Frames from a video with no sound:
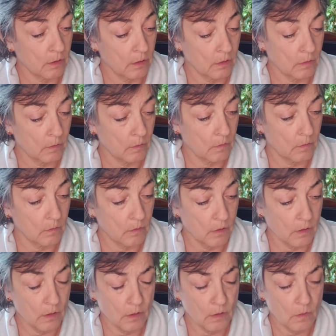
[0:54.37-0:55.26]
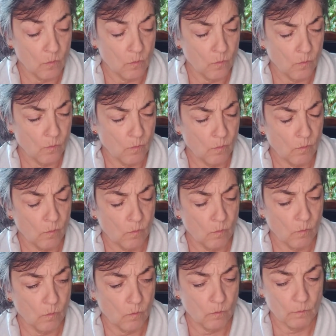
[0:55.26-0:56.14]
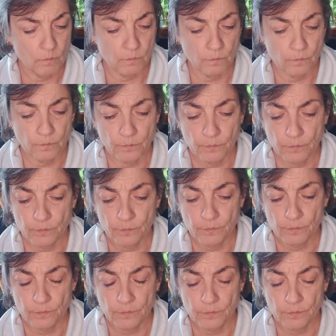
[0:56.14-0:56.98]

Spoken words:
(no one is talking)